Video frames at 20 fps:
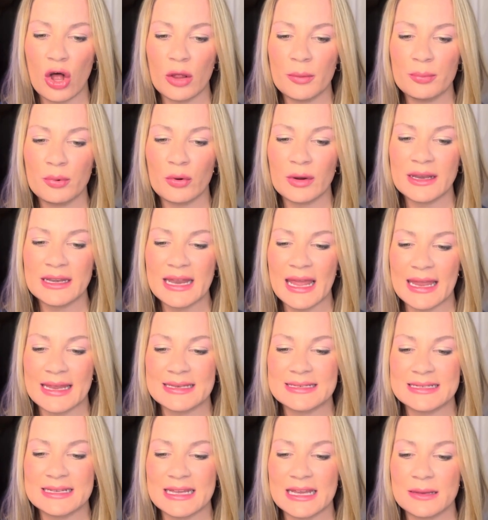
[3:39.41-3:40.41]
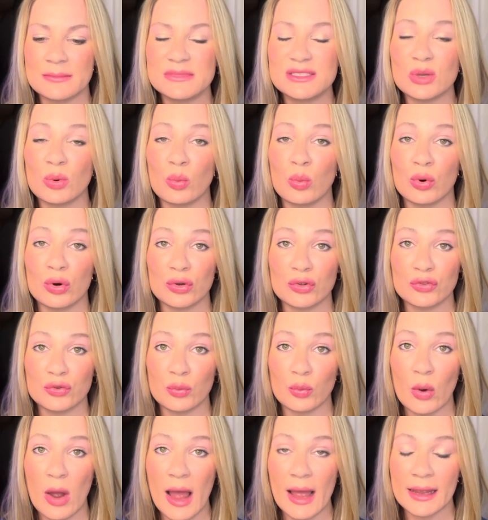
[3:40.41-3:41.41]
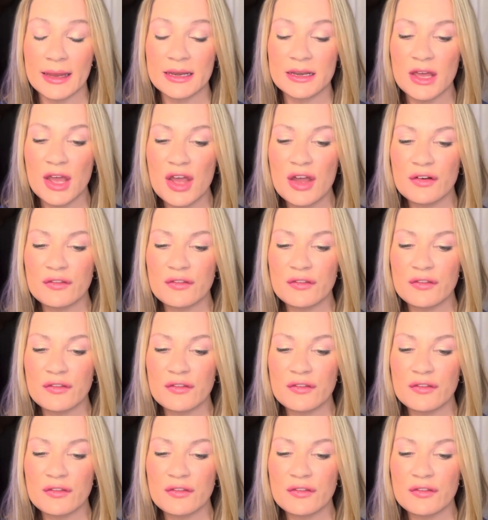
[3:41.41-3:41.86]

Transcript: Allpoint ATMs worldwide